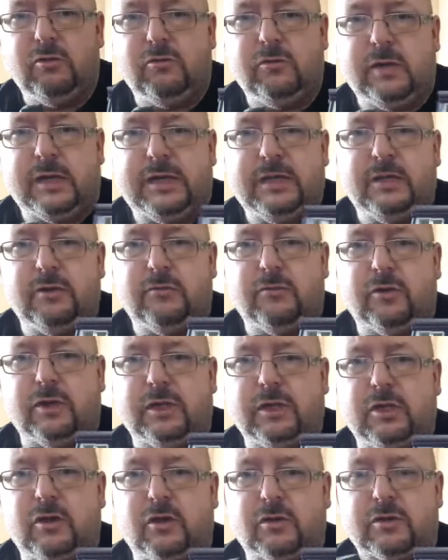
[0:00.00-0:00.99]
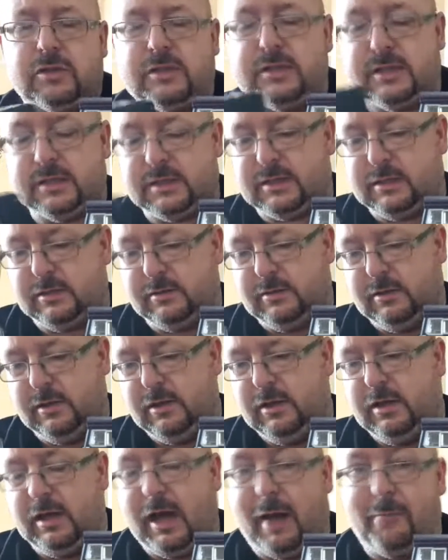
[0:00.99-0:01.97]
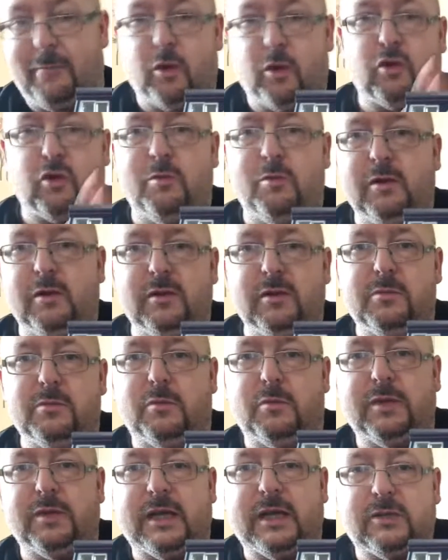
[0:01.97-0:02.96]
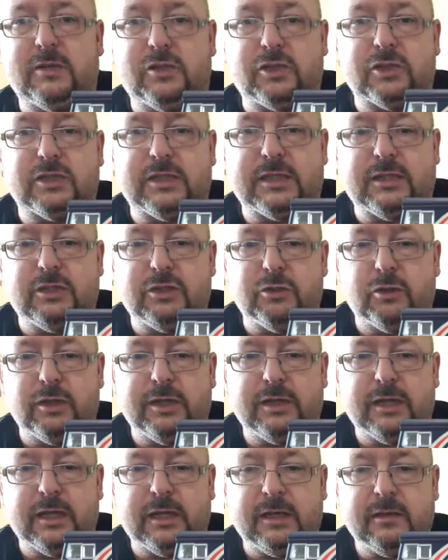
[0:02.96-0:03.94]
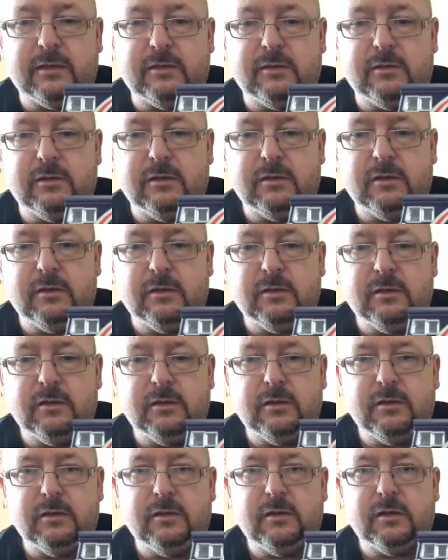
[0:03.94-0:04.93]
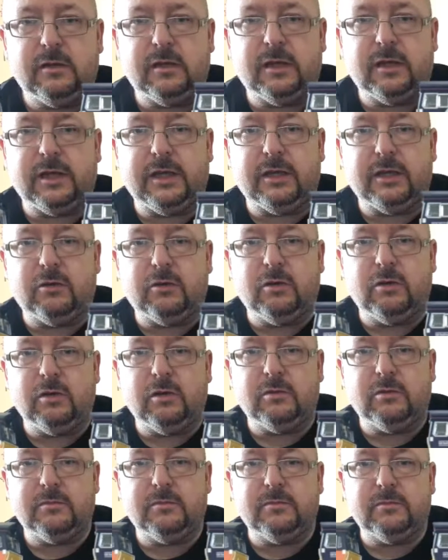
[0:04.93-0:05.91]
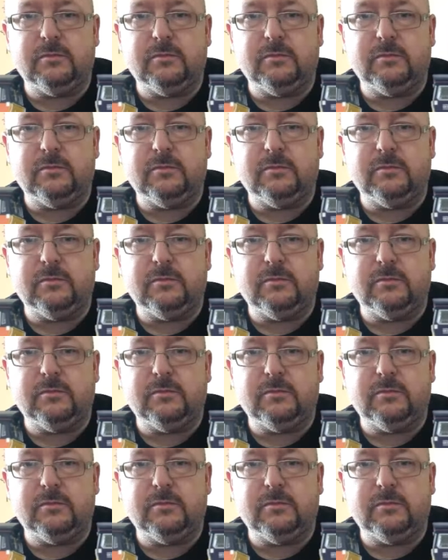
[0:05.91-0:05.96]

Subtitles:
ready to run in consist. I'm not coupling them up yet, just to show you there. There you go.